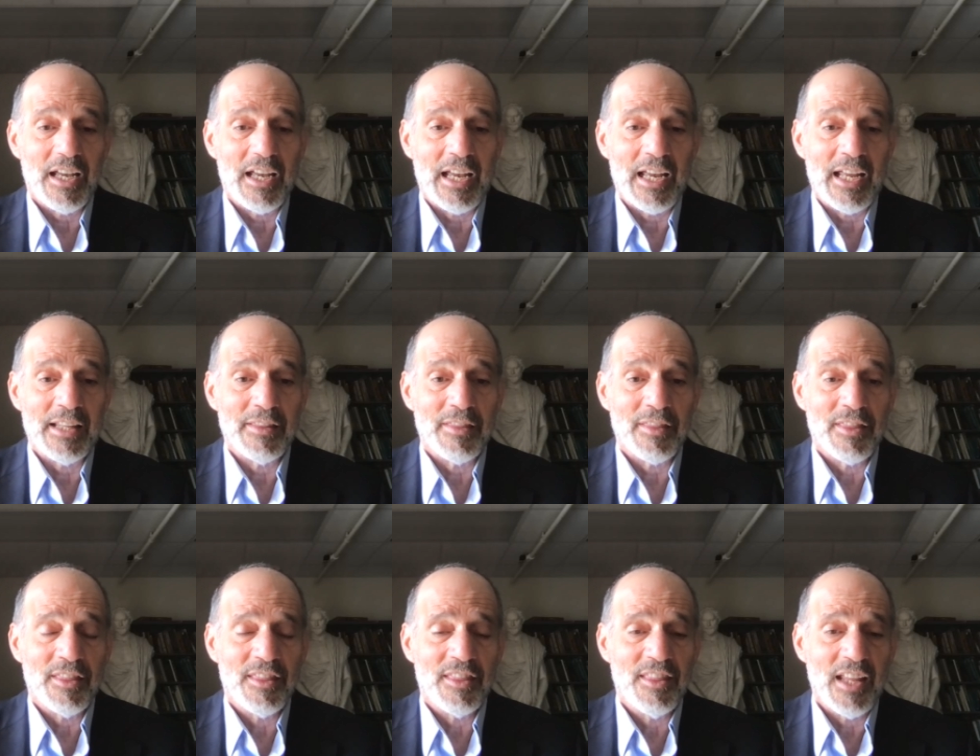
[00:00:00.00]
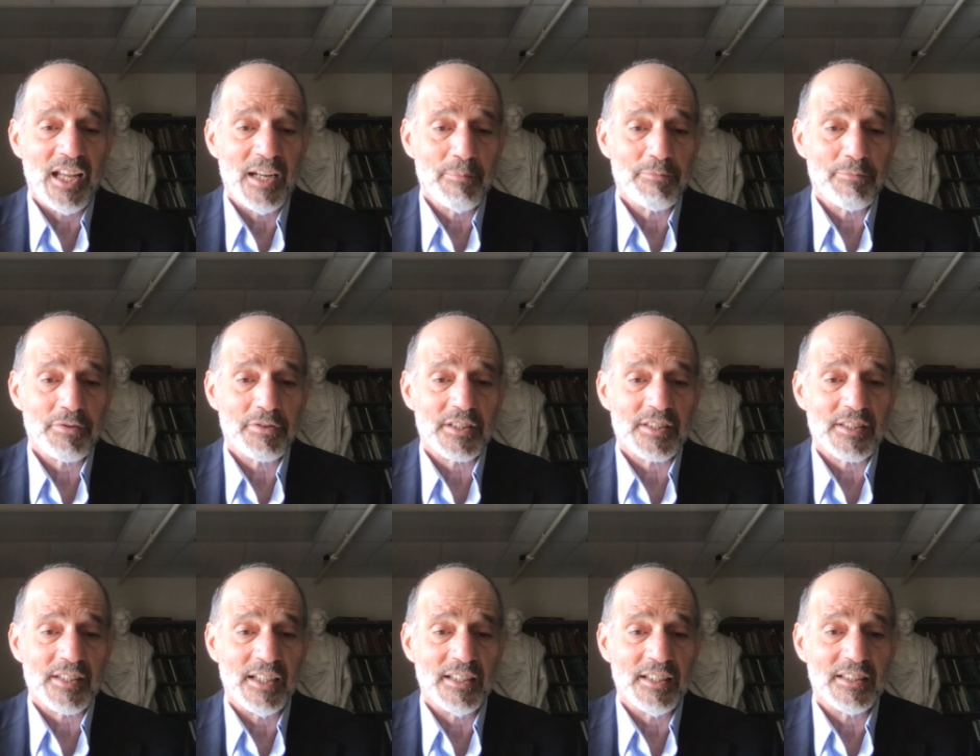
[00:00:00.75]
and they
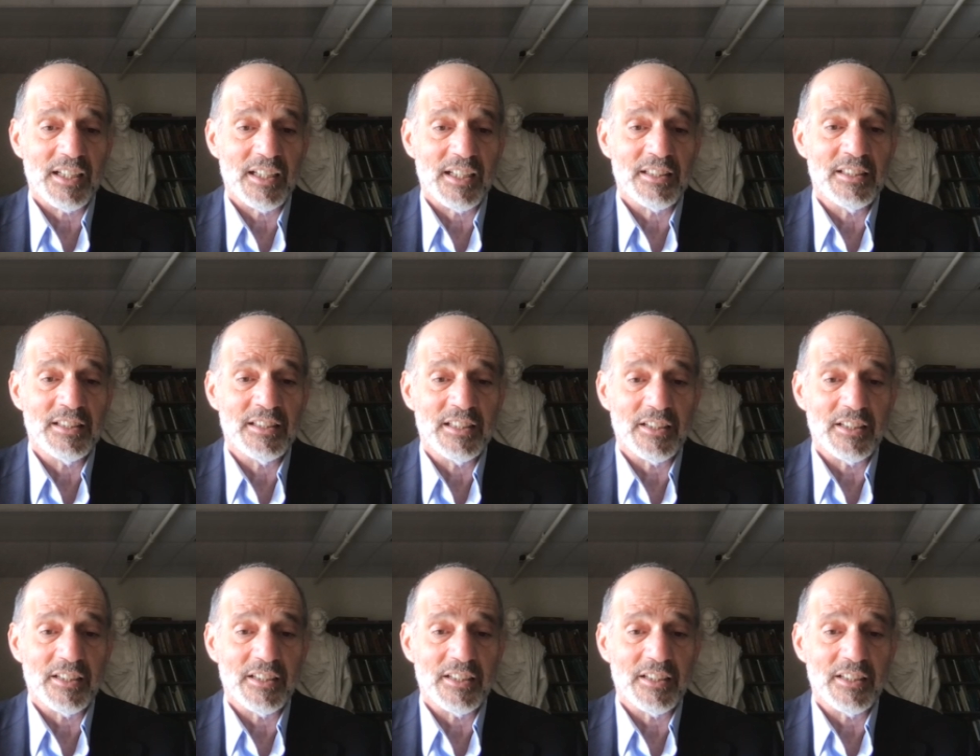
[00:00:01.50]
present a